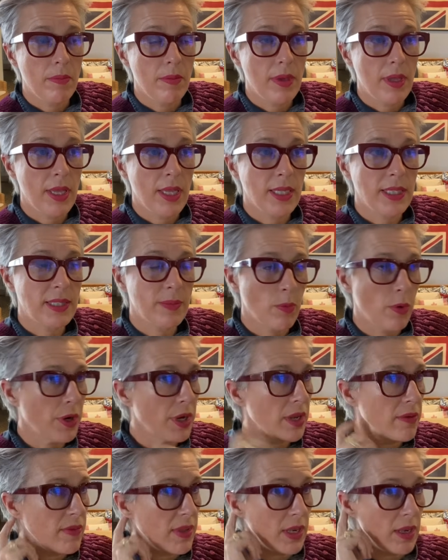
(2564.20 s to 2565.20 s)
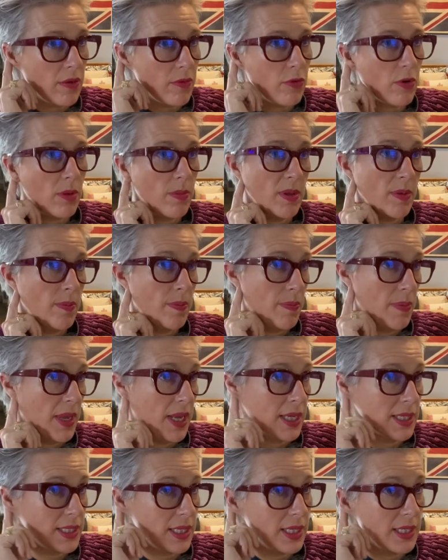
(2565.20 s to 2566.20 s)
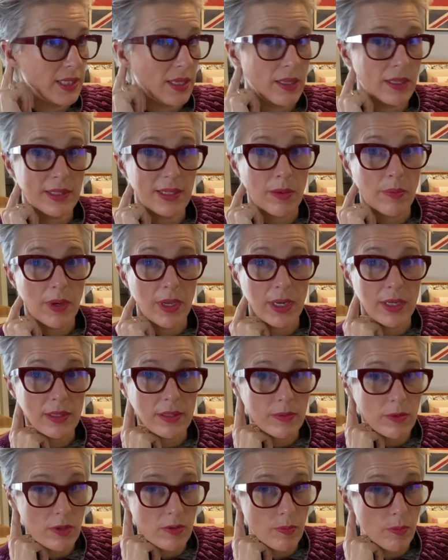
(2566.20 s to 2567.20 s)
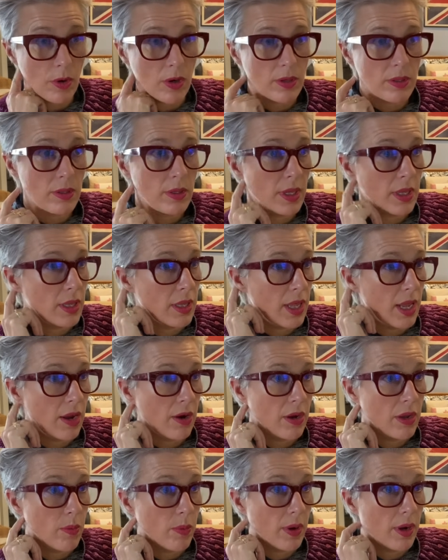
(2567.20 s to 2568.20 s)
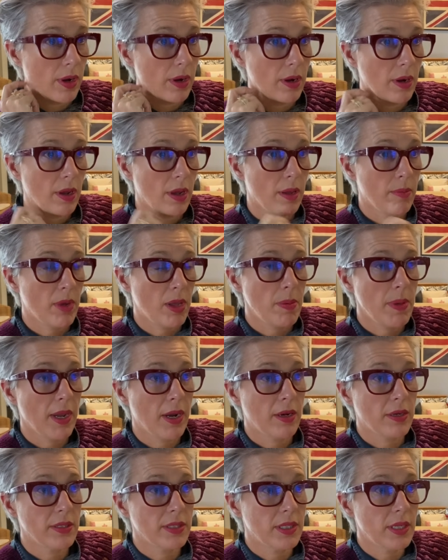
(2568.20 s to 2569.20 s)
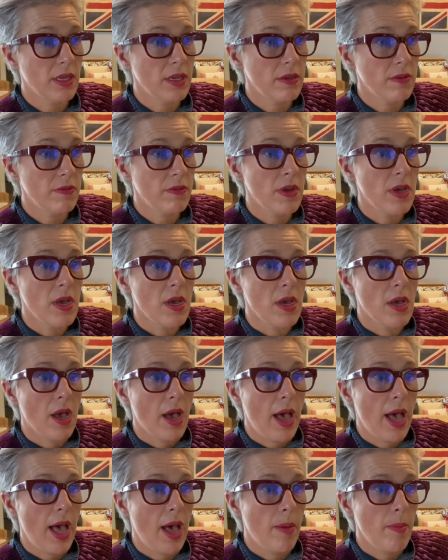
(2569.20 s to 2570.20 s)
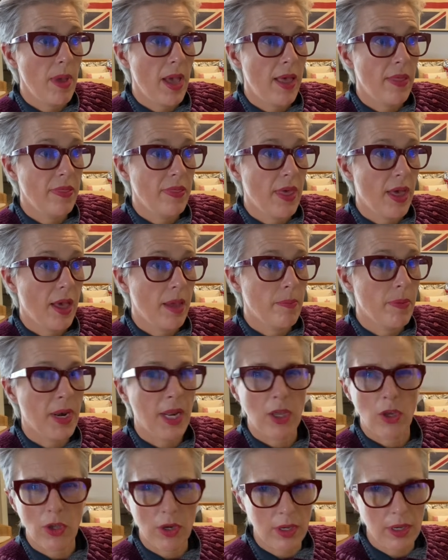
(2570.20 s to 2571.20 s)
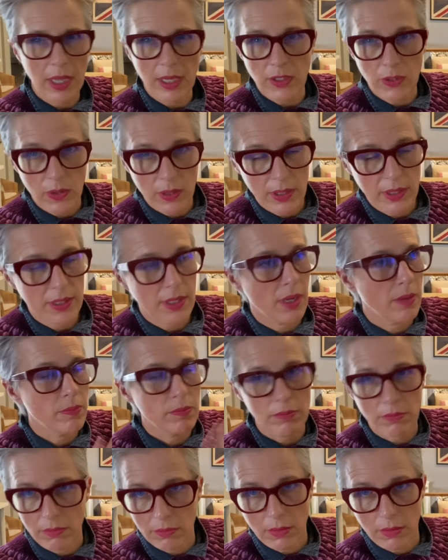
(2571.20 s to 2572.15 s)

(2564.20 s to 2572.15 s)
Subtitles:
It's more convenient for me because it is on the subway and it's sort of more in the area where my parents live. But I couldn't get to it this time.